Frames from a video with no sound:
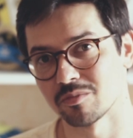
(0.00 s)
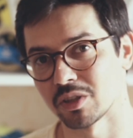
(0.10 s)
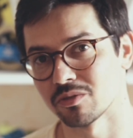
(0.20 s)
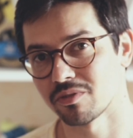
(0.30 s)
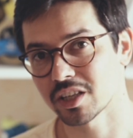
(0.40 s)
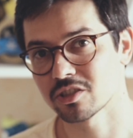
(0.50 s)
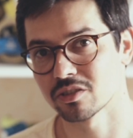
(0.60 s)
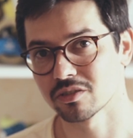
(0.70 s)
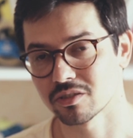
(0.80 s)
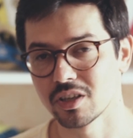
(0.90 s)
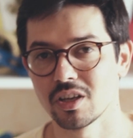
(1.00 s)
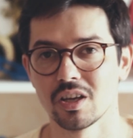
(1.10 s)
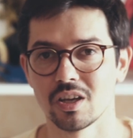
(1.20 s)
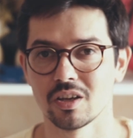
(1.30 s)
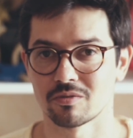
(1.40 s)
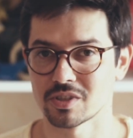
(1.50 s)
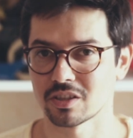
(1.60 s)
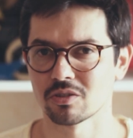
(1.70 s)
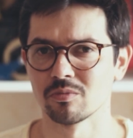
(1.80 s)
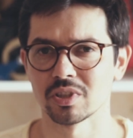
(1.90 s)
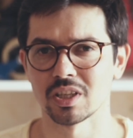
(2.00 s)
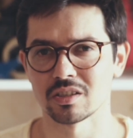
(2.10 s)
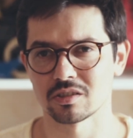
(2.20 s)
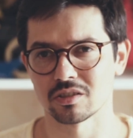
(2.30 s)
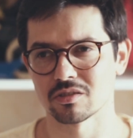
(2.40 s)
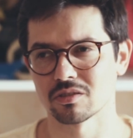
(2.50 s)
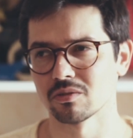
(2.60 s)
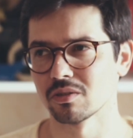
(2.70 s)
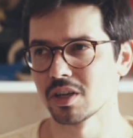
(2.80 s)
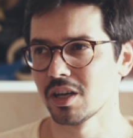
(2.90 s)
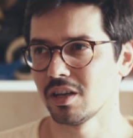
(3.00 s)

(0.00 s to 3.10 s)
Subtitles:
manufactured for that combination. So